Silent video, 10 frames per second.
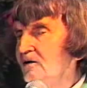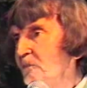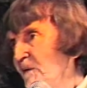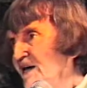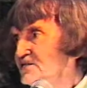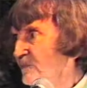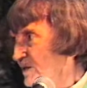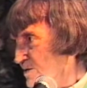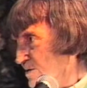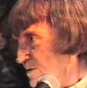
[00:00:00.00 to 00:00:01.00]

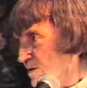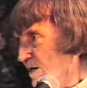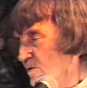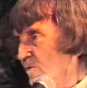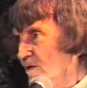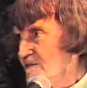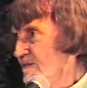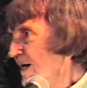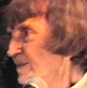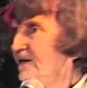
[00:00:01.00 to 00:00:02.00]
Replacements. In other words,
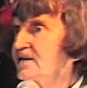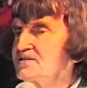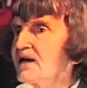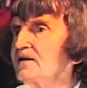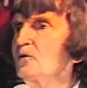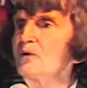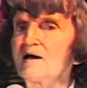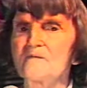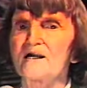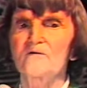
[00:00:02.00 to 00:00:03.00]
nothing is taken
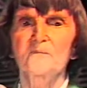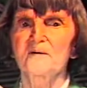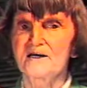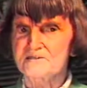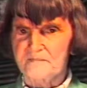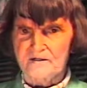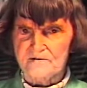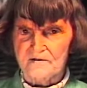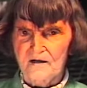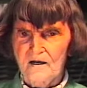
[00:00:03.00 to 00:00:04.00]
away without
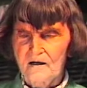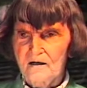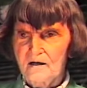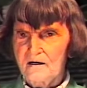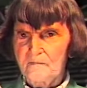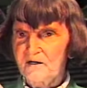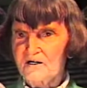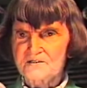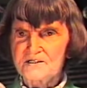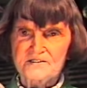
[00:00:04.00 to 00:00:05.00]
replacements,
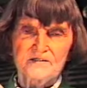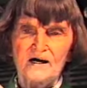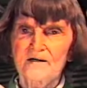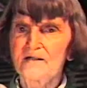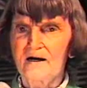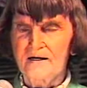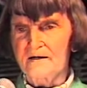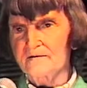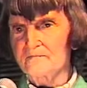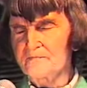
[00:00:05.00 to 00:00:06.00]
because this is not a
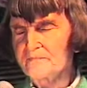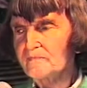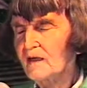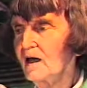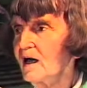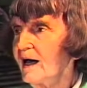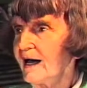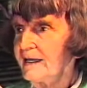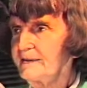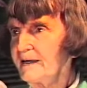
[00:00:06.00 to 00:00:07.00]
diet.
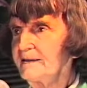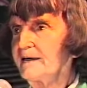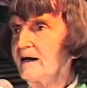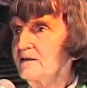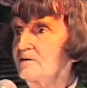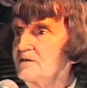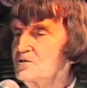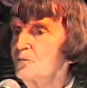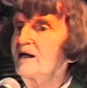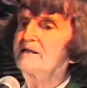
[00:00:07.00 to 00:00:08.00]
And then the other
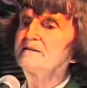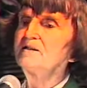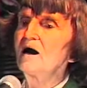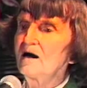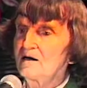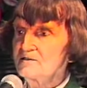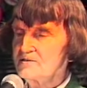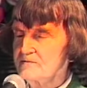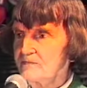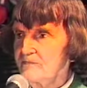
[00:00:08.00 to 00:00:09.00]
is what it does.